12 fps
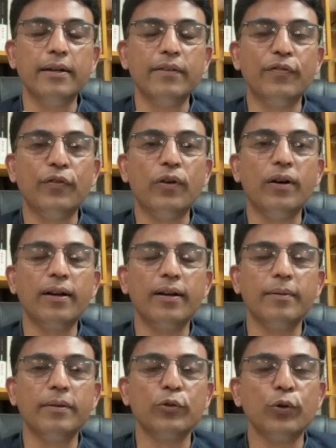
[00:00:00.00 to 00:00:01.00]

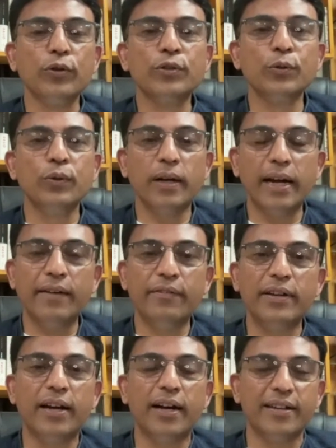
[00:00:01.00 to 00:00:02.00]
for those who have
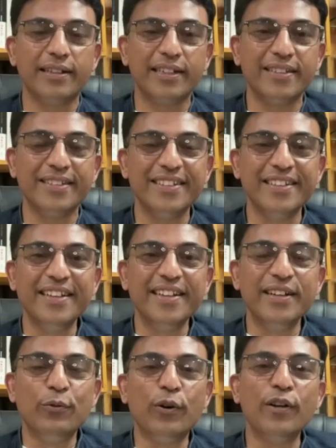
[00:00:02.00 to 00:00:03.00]
an heart,
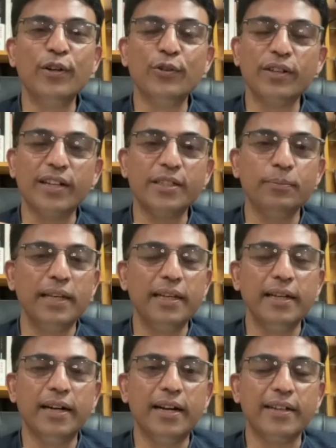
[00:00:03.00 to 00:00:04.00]
want to touch many
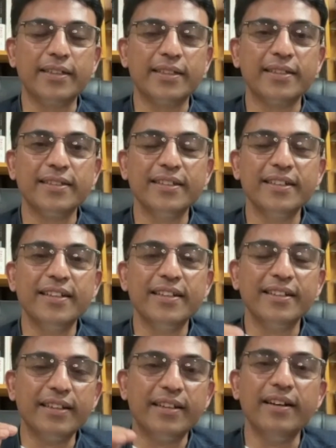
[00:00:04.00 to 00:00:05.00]
hearts.
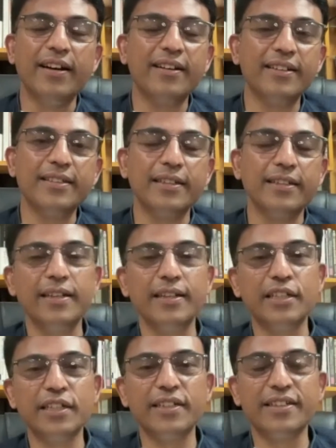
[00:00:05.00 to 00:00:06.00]
Here is an
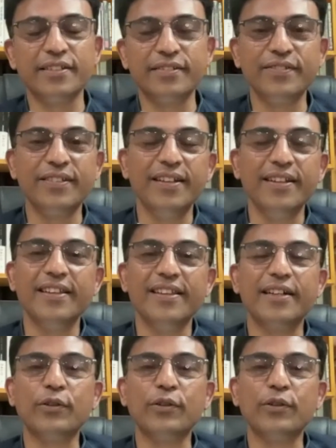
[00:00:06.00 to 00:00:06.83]
initiative that